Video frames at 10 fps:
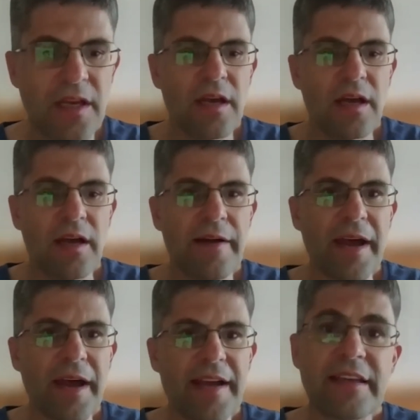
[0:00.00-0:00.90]
I
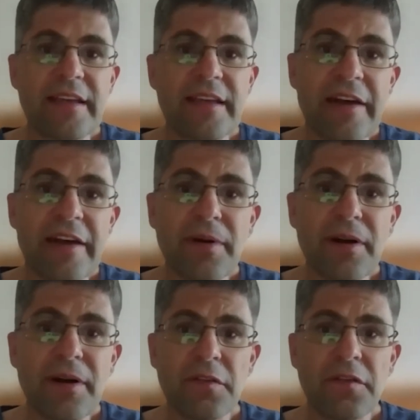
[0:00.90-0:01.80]
think everybody
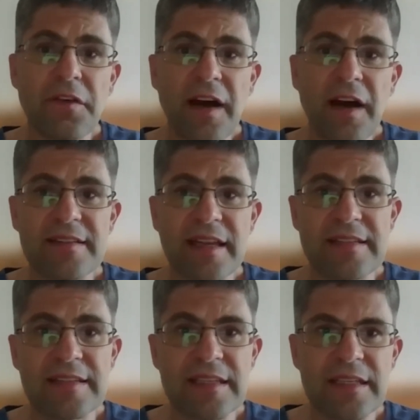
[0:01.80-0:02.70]
of us has
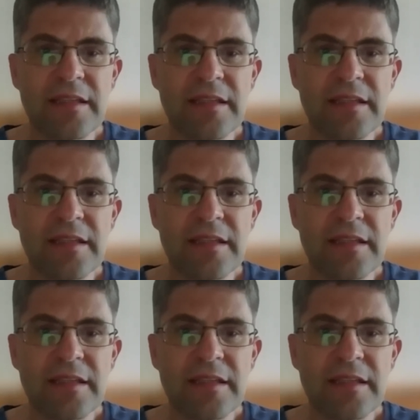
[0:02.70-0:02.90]
seen